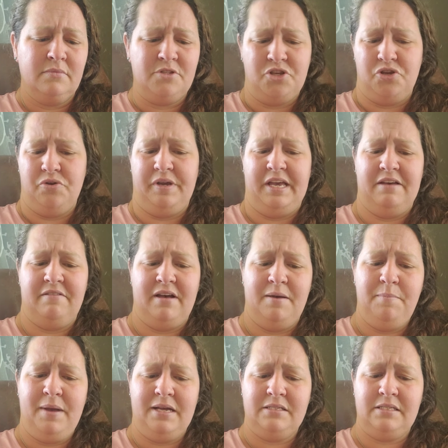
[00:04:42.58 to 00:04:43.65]
Do you give
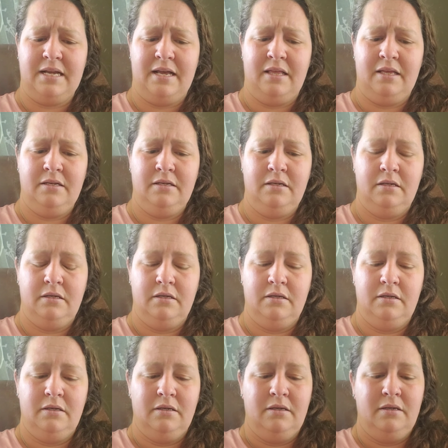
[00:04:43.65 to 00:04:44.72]
up? Asked Alan.
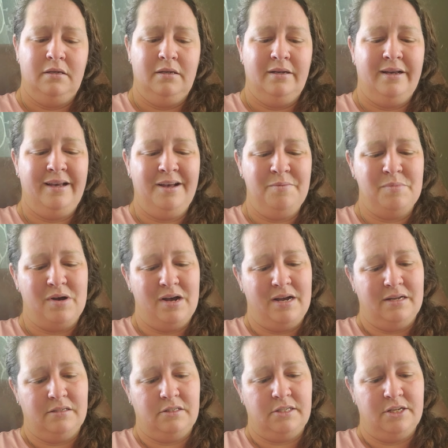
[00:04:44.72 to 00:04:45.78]
Come
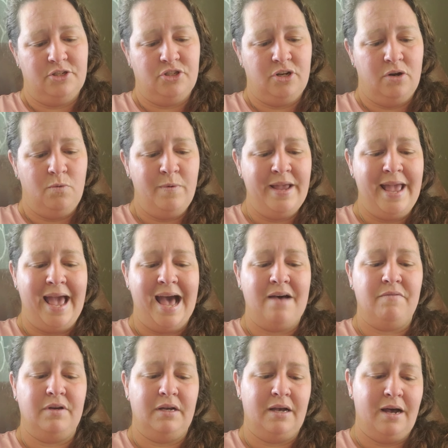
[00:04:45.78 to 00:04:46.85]
on, said Joe. We
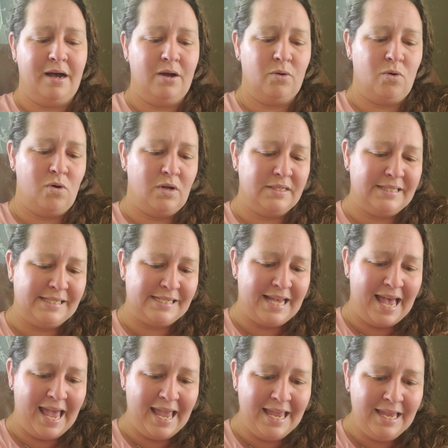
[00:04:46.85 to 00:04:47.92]
haven't got all
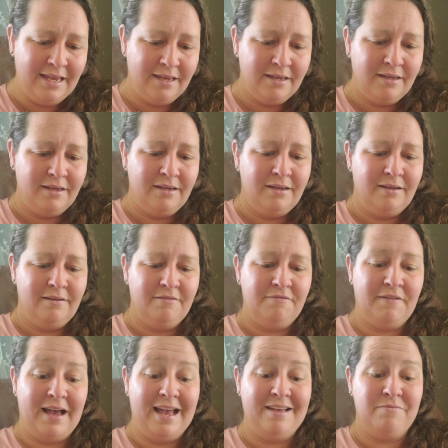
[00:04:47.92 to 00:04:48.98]
day.
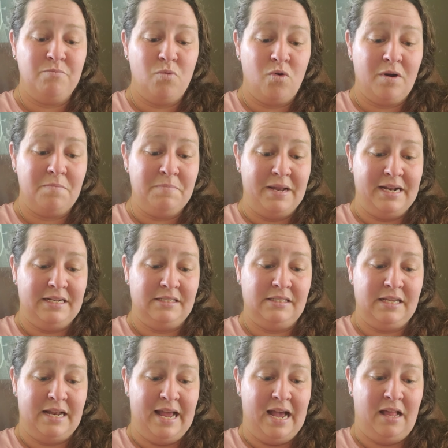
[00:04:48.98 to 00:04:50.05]
5 more minutes,
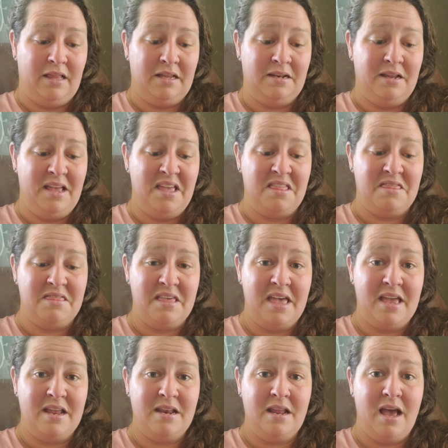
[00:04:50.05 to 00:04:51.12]
said Alan, and
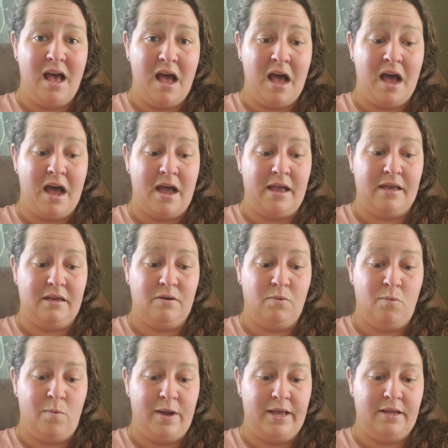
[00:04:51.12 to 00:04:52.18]
then I
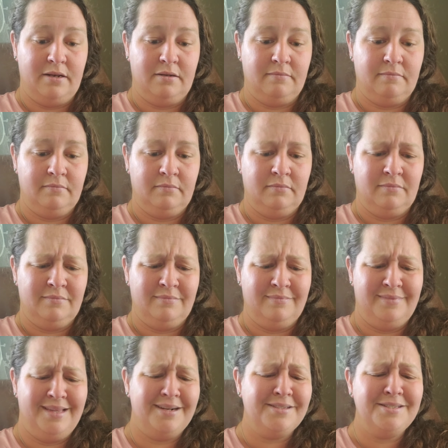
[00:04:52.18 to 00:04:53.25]
win.
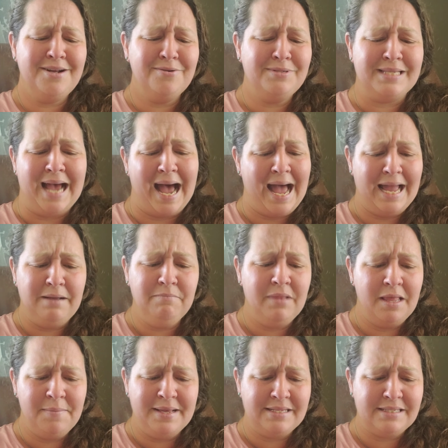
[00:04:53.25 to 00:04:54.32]
There's no time
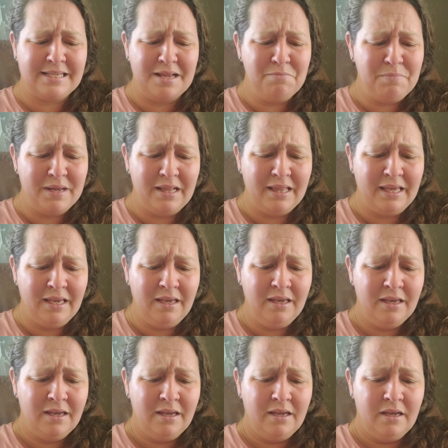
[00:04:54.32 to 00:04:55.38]
limit, said Billy.